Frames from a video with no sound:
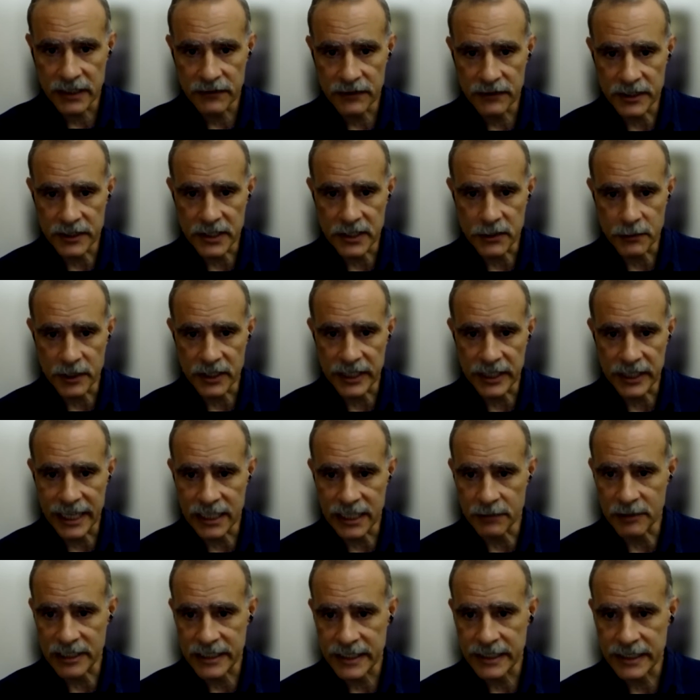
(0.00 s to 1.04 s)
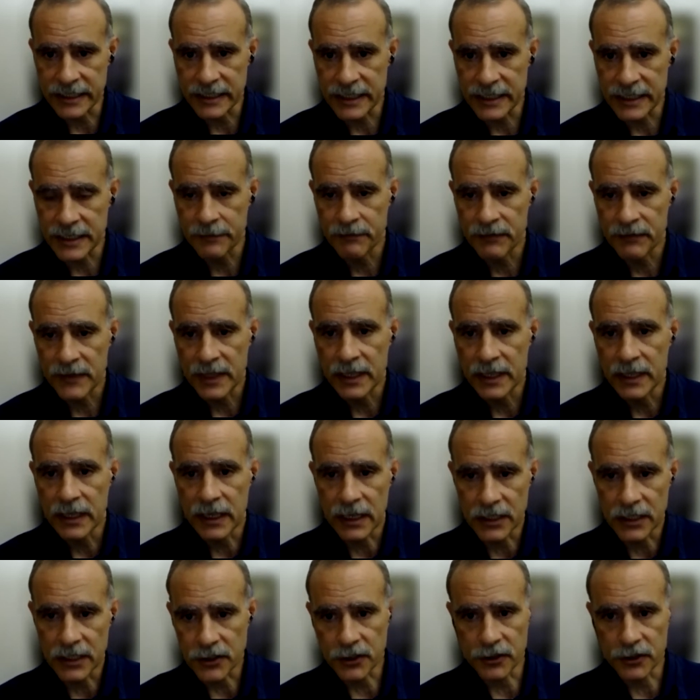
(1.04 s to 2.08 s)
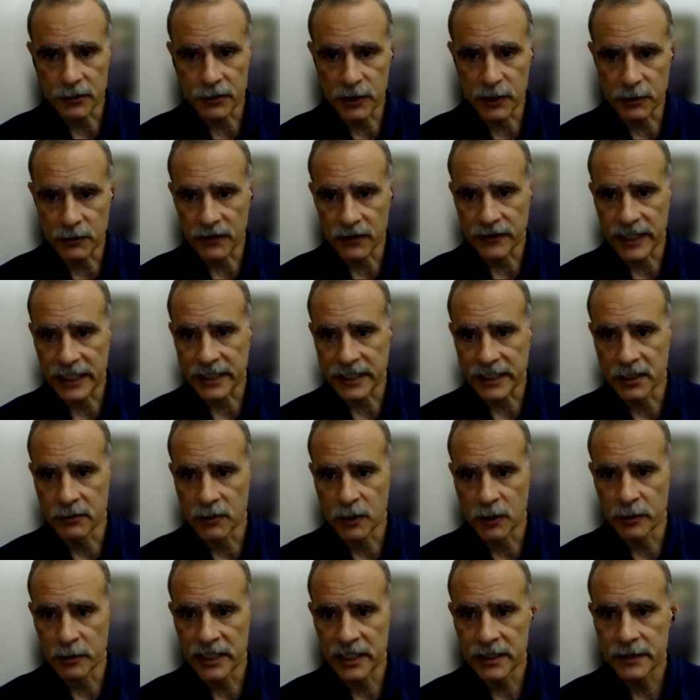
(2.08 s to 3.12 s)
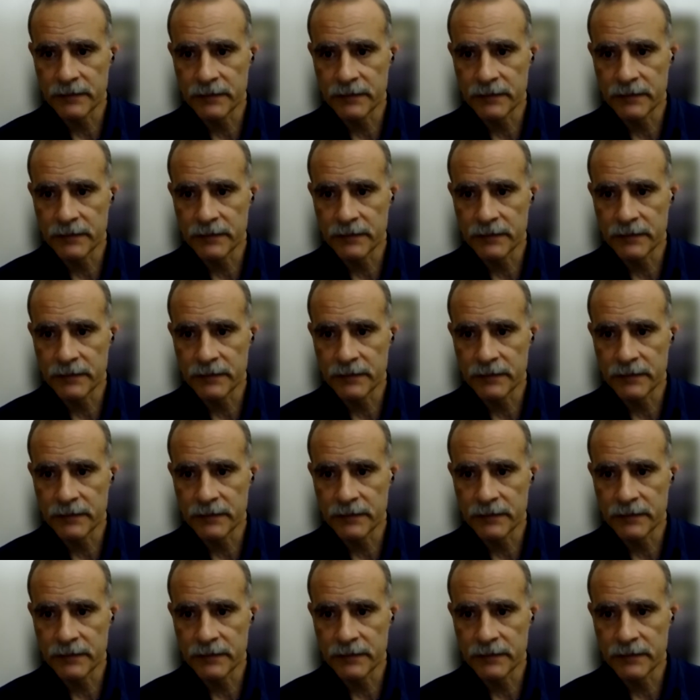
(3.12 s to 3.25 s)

This is where the animal sits. I'll show you a bit more of that in a moment.